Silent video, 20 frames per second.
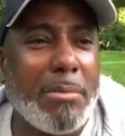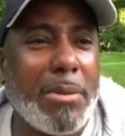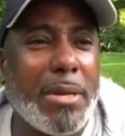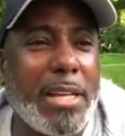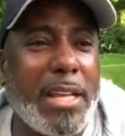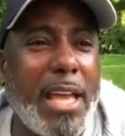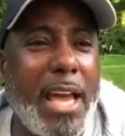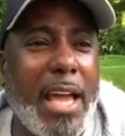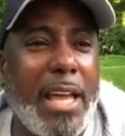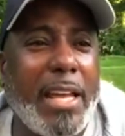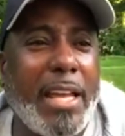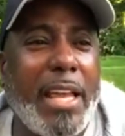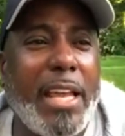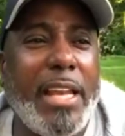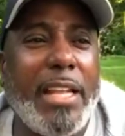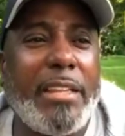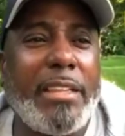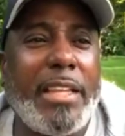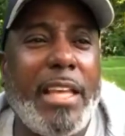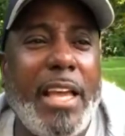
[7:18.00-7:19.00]
but yet
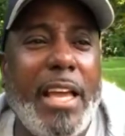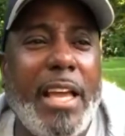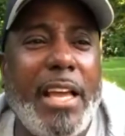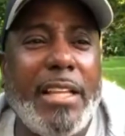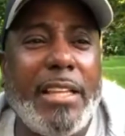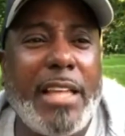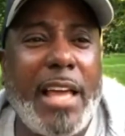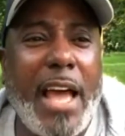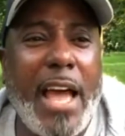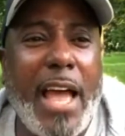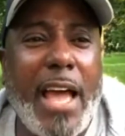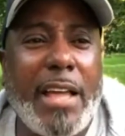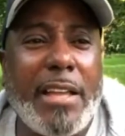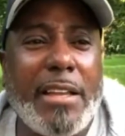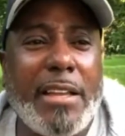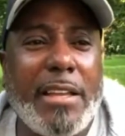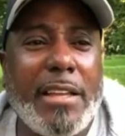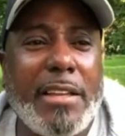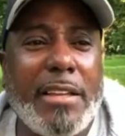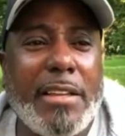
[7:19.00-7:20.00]
anything that
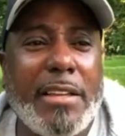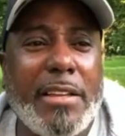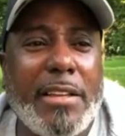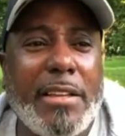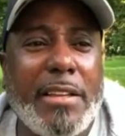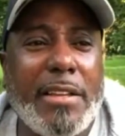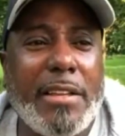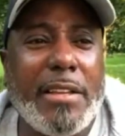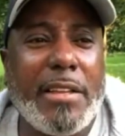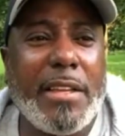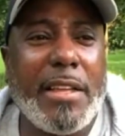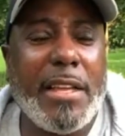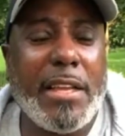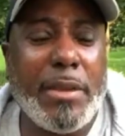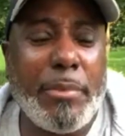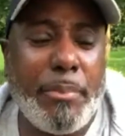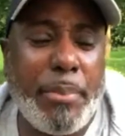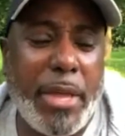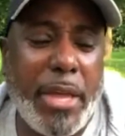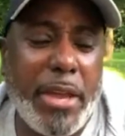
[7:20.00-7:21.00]

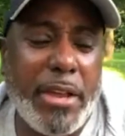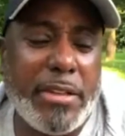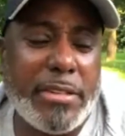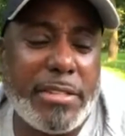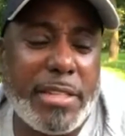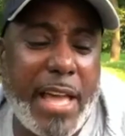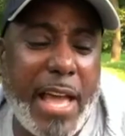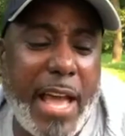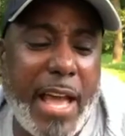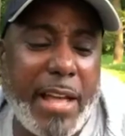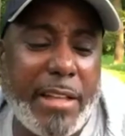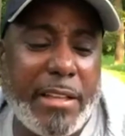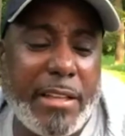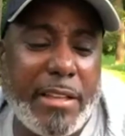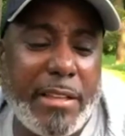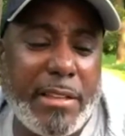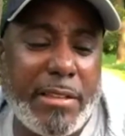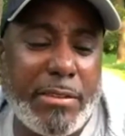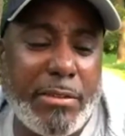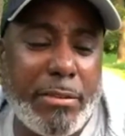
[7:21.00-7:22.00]
it appears that
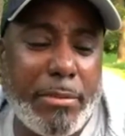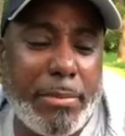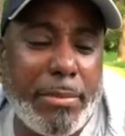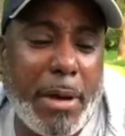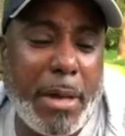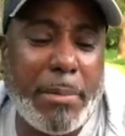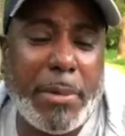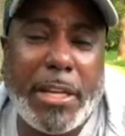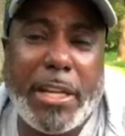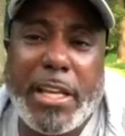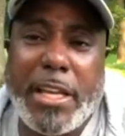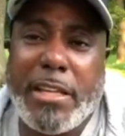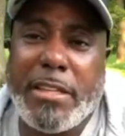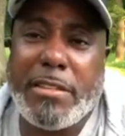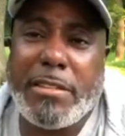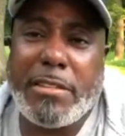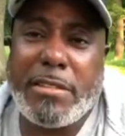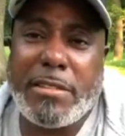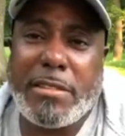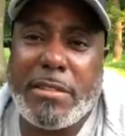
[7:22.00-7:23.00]
the
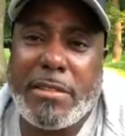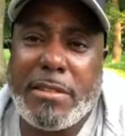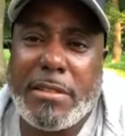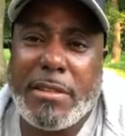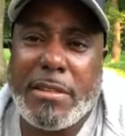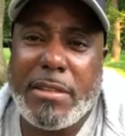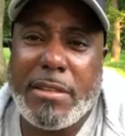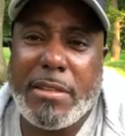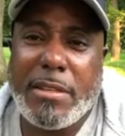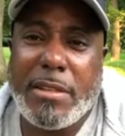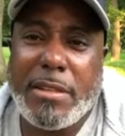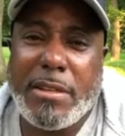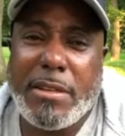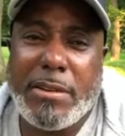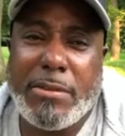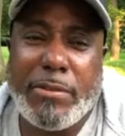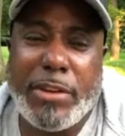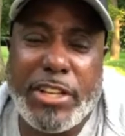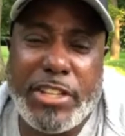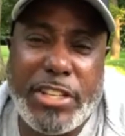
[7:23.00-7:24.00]
republicans
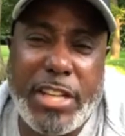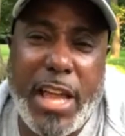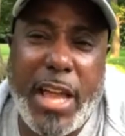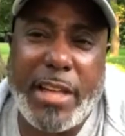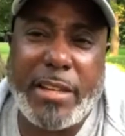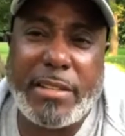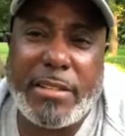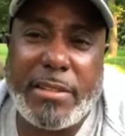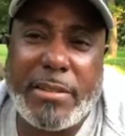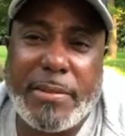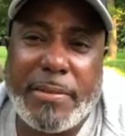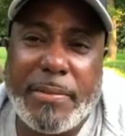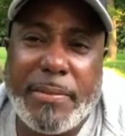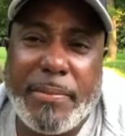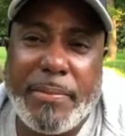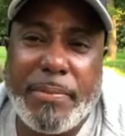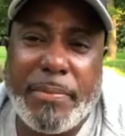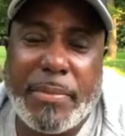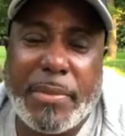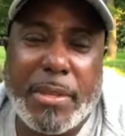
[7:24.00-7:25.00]
reject
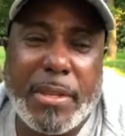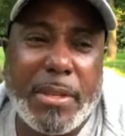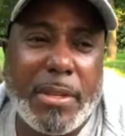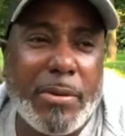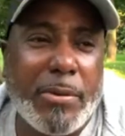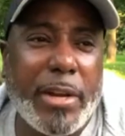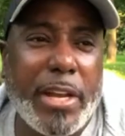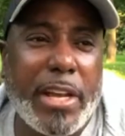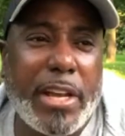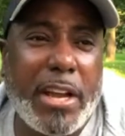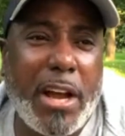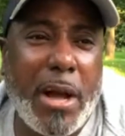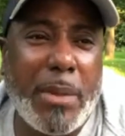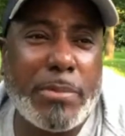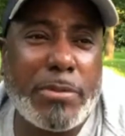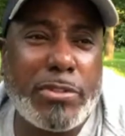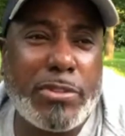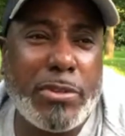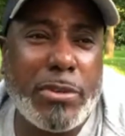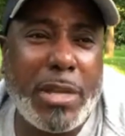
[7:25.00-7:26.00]
when it
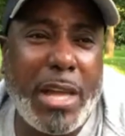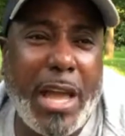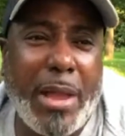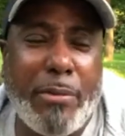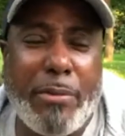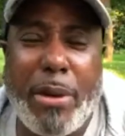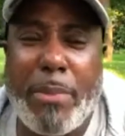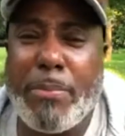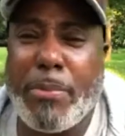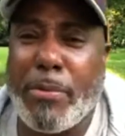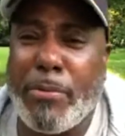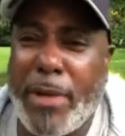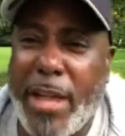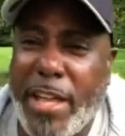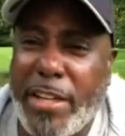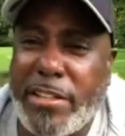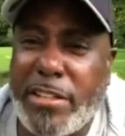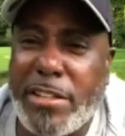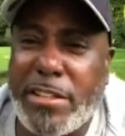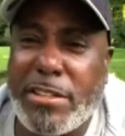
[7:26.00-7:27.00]
comes to like
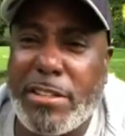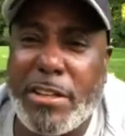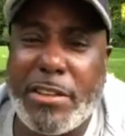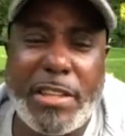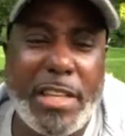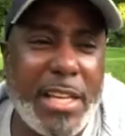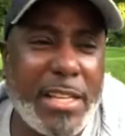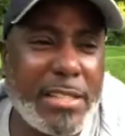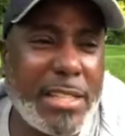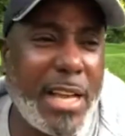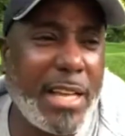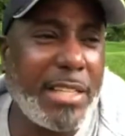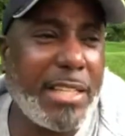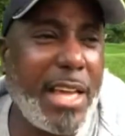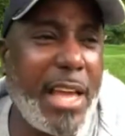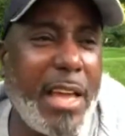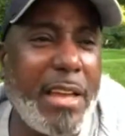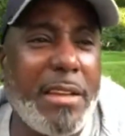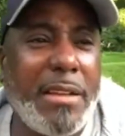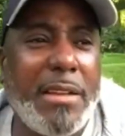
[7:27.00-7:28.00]
reparations or things like
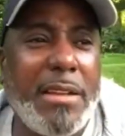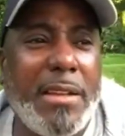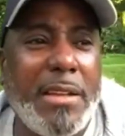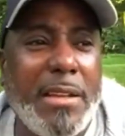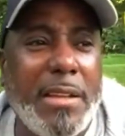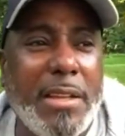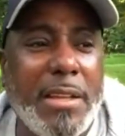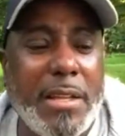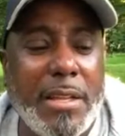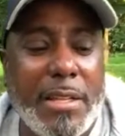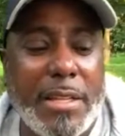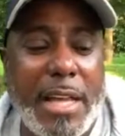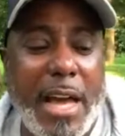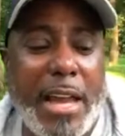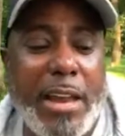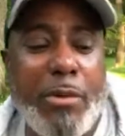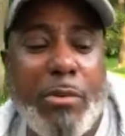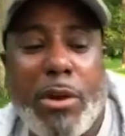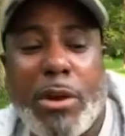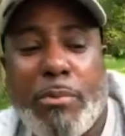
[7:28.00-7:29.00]
that
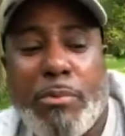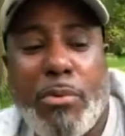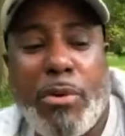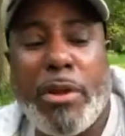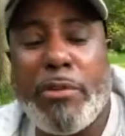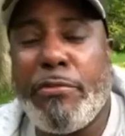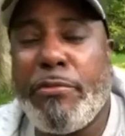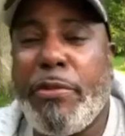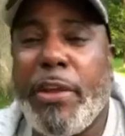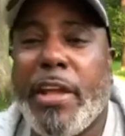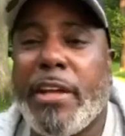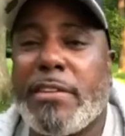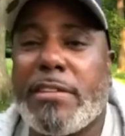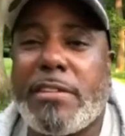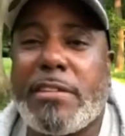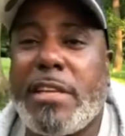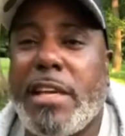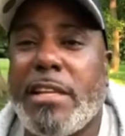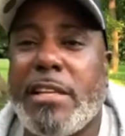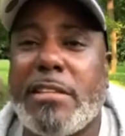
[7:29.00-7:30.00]
now they want to point fingers
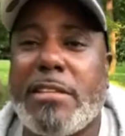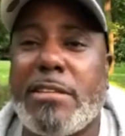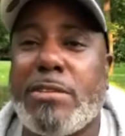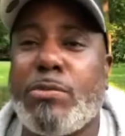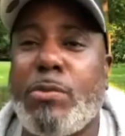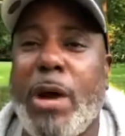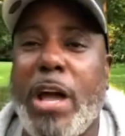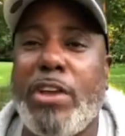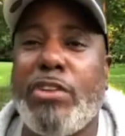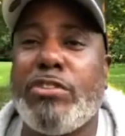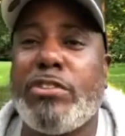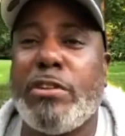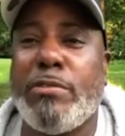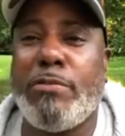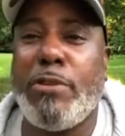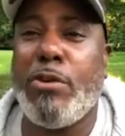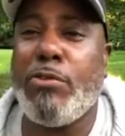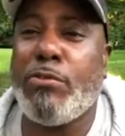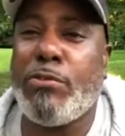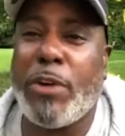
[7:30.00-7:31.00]
and say, this is why you should
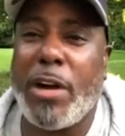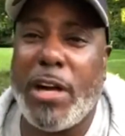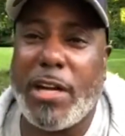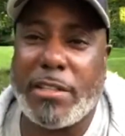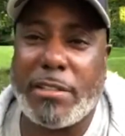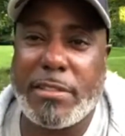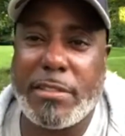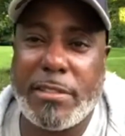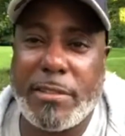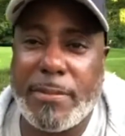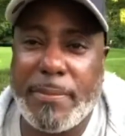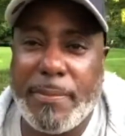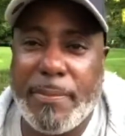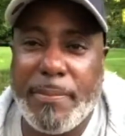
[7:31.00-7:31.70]
vote for us.